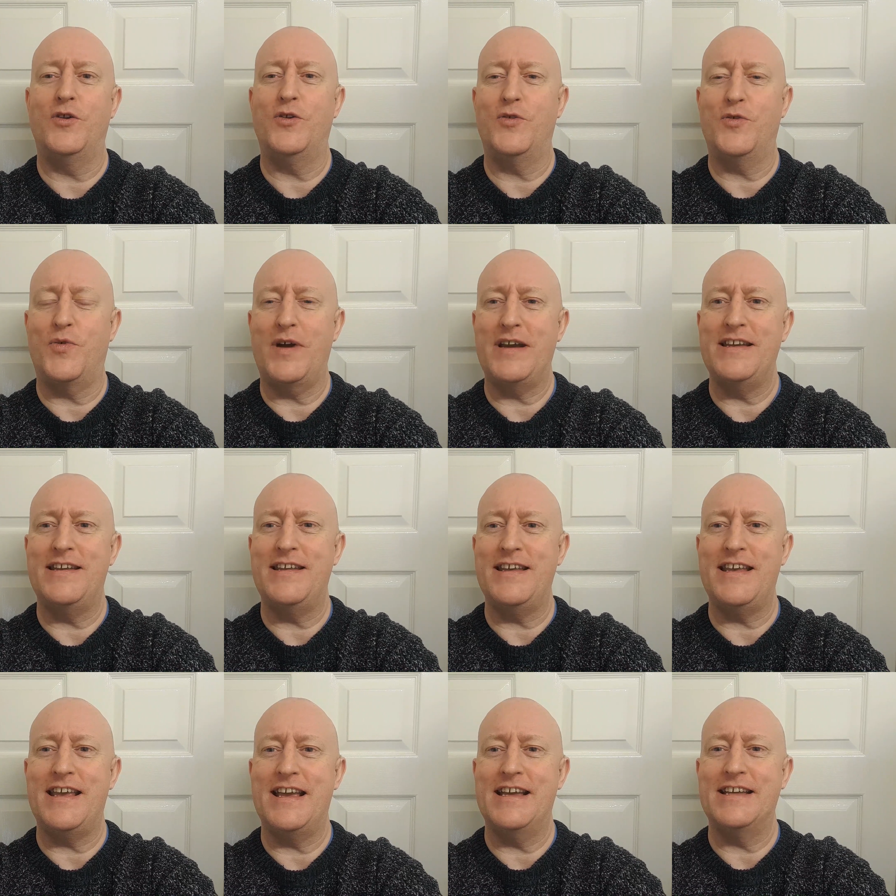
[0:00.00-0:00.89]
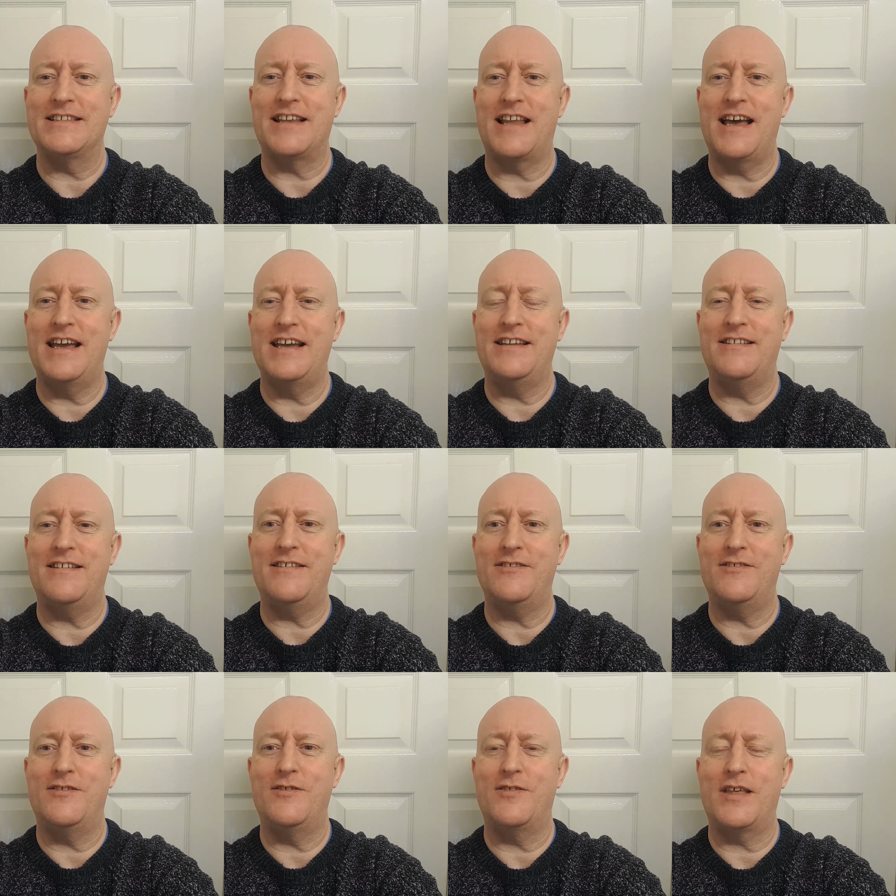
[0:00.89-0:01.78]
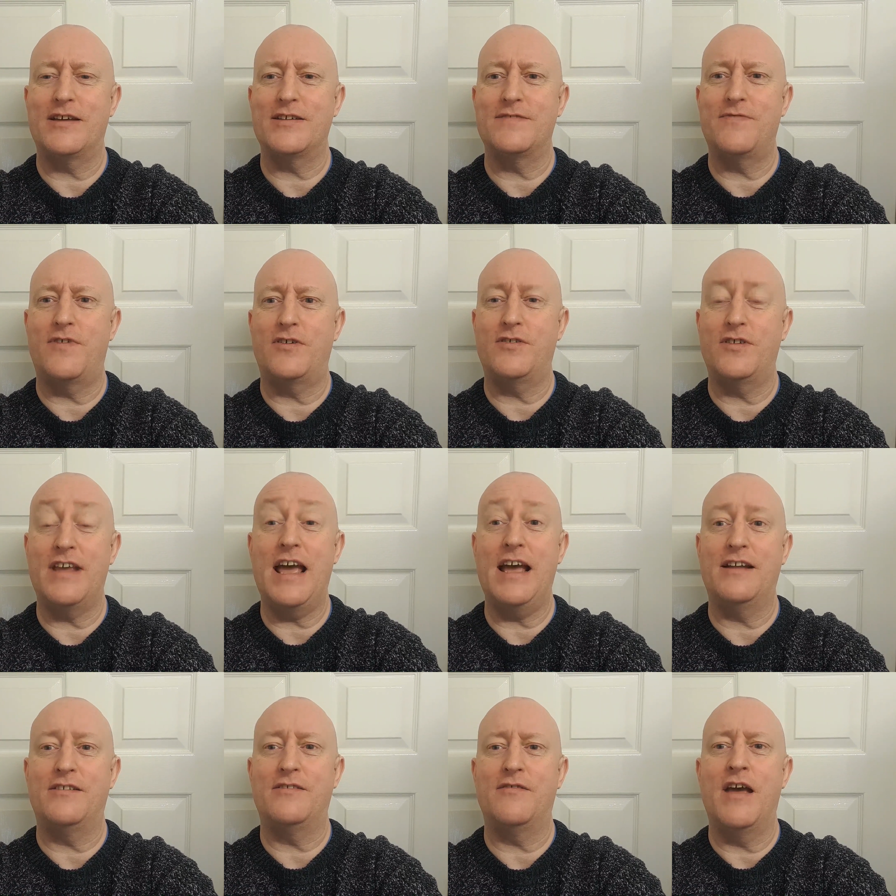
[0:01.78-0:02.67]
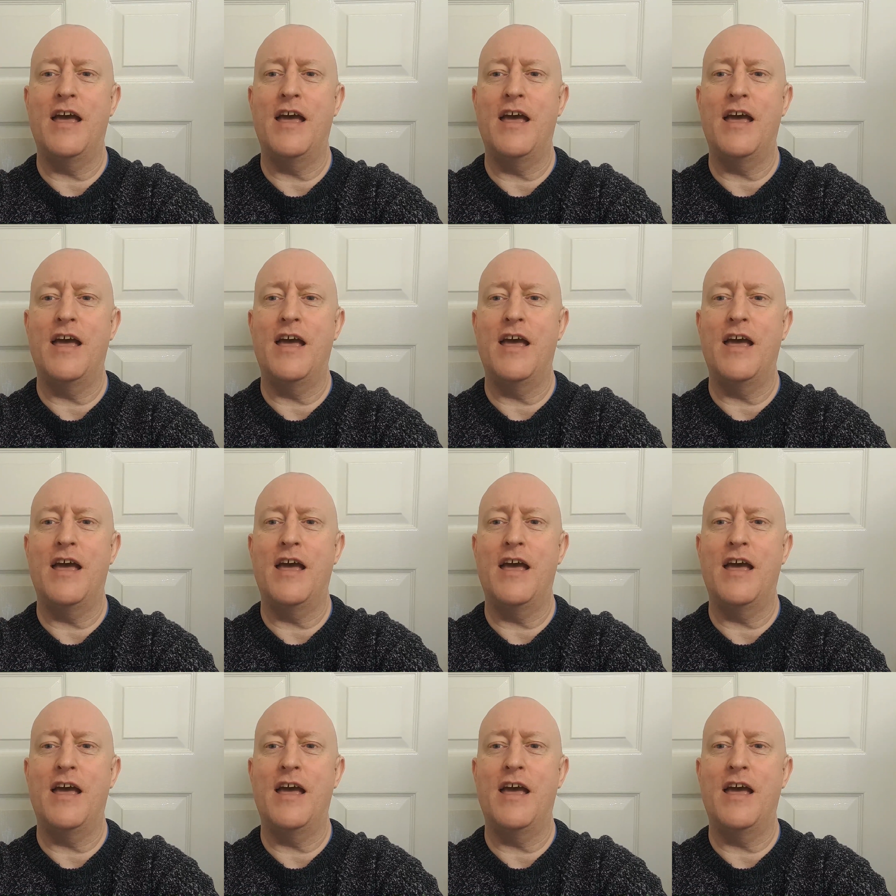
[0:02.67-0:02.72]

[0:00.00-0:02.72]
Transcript: 20 years later, 2014, yeah,